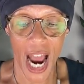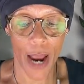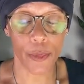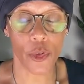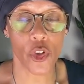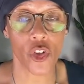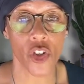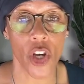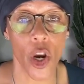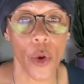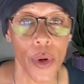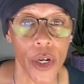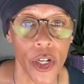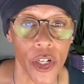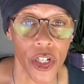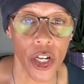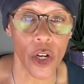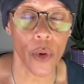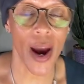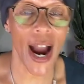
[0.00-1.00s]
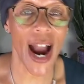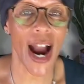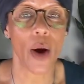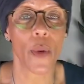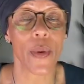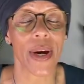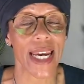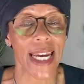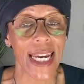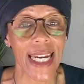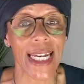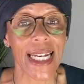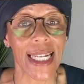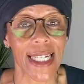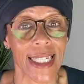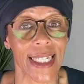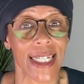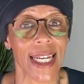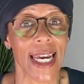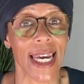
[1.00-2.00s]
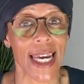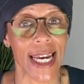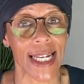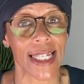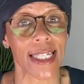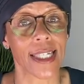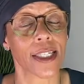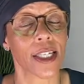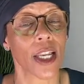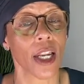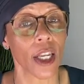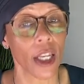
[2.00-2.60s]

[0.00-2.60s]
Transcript: I'm showing you how easy it is